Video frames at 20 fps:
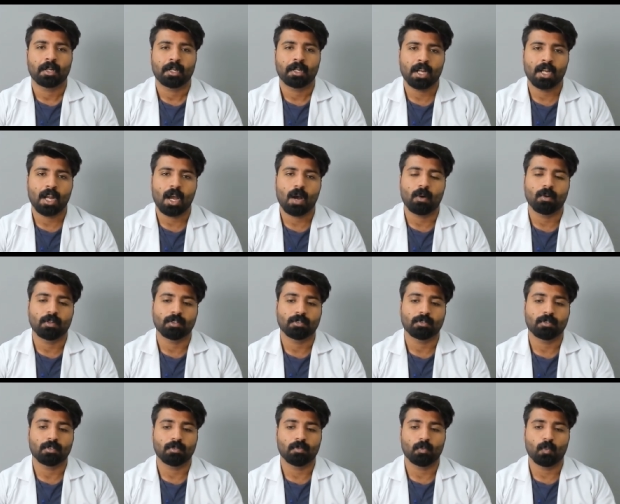Now,
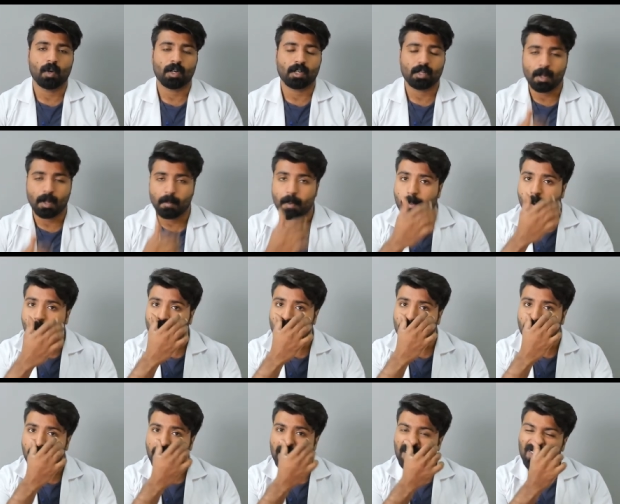what I'm about to
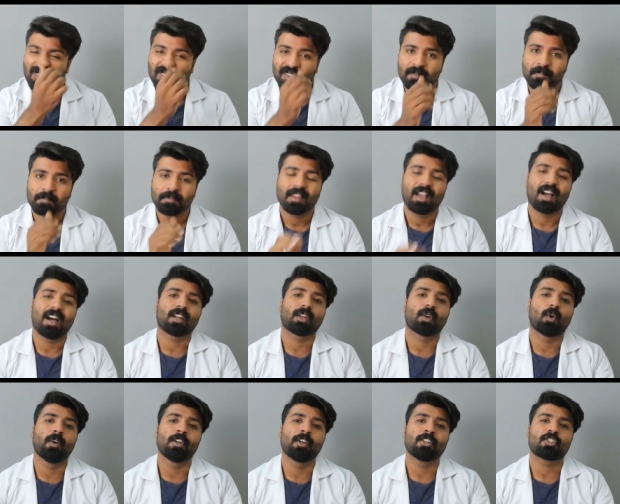tell you are
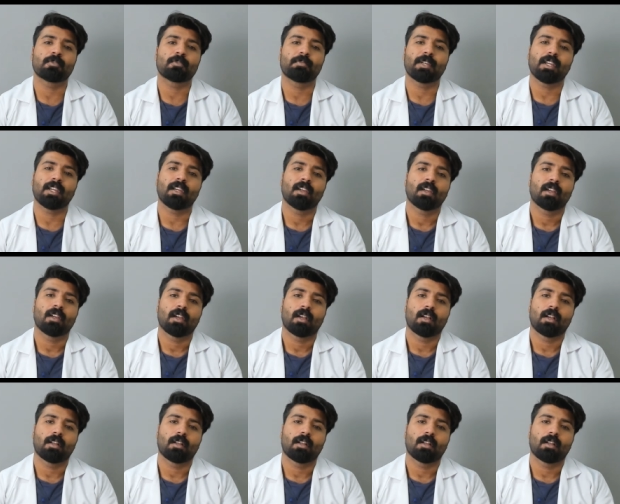going to be